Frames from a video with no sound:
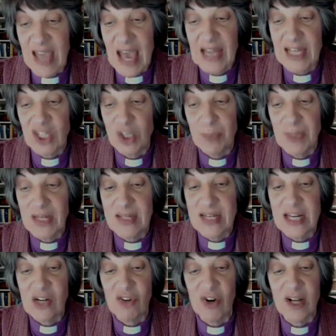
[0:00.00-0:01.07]
the
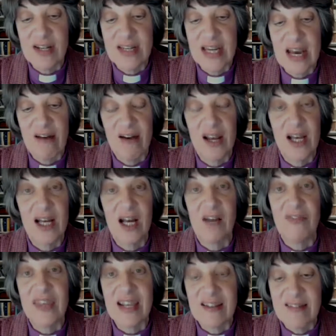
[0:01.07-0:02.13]
eligibility criteria
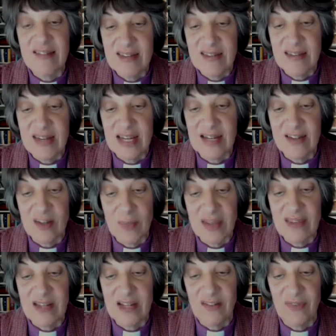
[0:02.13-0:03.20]
of the existing
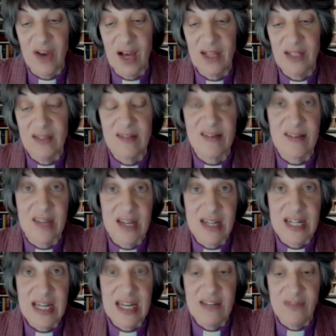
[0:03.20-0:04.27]
domestic violence
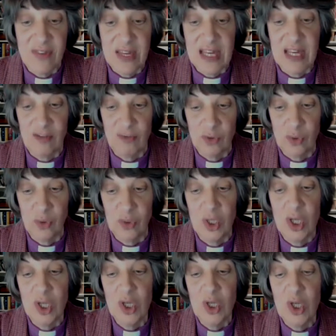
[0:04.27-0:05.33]
DV rule,
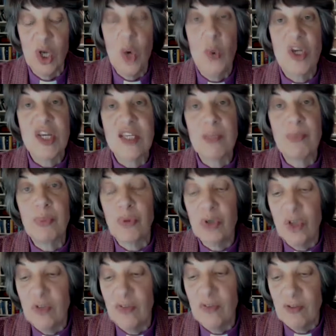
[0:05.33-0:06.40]
which is a
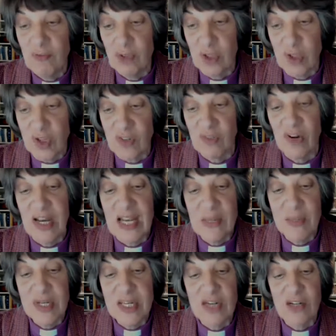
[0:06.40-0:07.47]
proven route for a
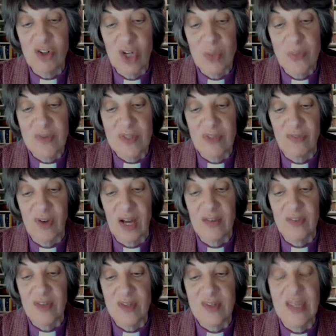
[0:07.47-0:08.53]
limited group of
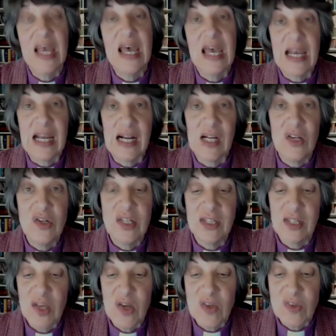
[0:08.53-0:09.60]
survivors,
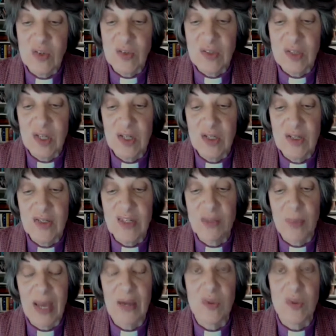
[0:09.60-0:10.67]
including those on certain
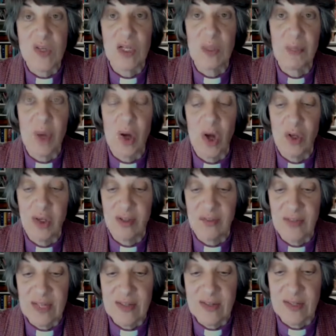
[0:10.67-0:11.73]
spousal and partner
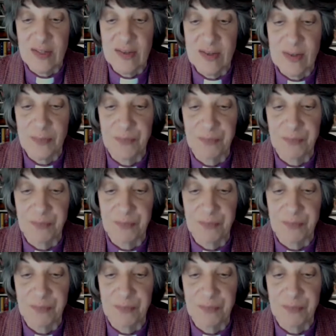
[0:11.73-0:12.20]
visas.